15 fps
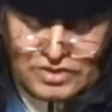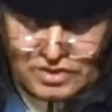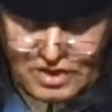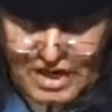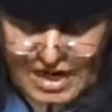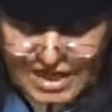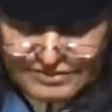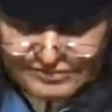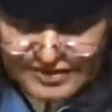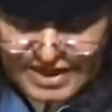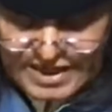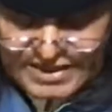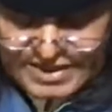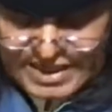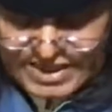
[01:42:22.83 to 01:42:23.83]
You can't
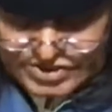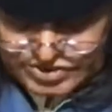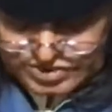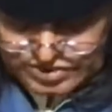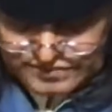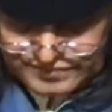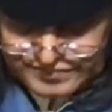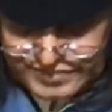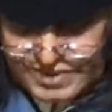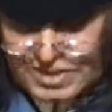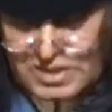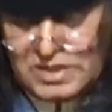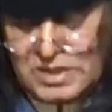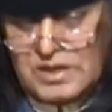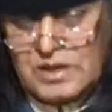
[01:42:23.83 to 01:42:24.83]
find action
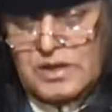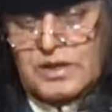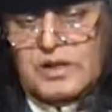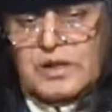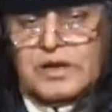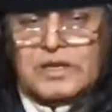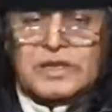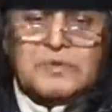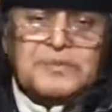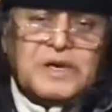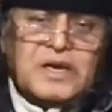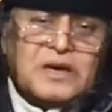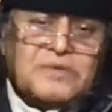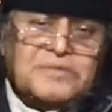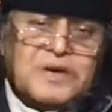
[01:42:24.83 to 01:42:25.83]
in the
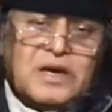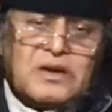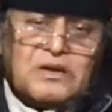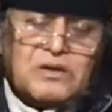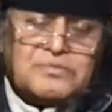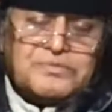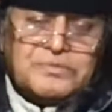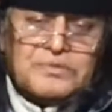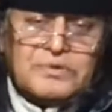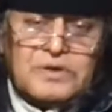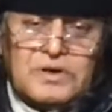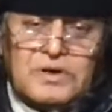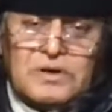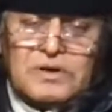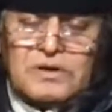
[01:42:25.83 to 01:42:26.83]
behavior of
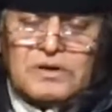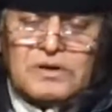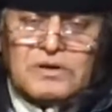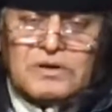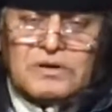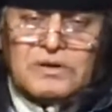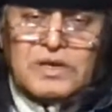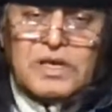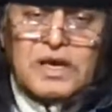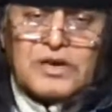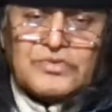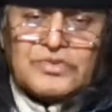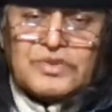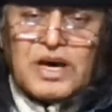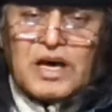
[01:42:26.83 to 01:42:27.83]
Keir
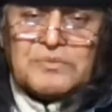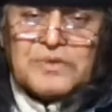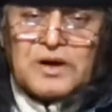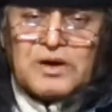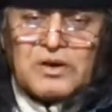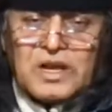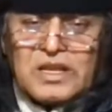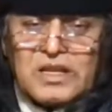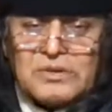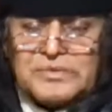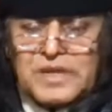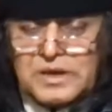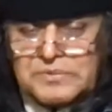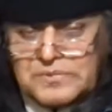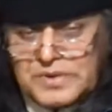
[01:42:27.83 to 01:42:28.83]
Starmer or any of the
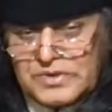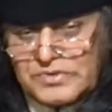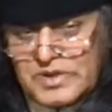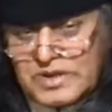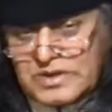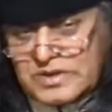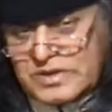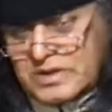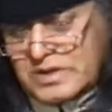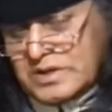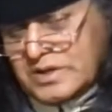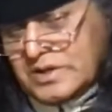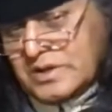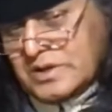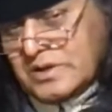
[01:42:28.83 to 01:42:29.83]
MPs that
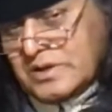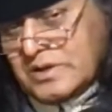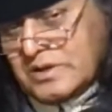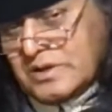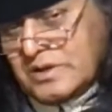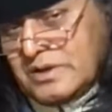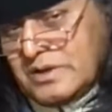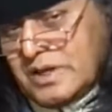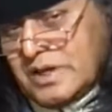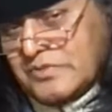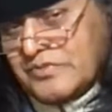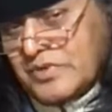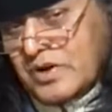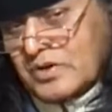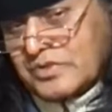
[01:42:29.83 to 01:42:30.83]
he
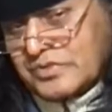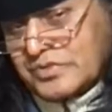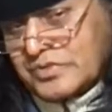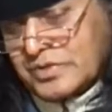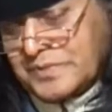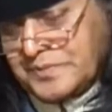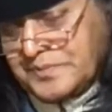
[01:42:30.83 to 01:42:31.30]
fronts.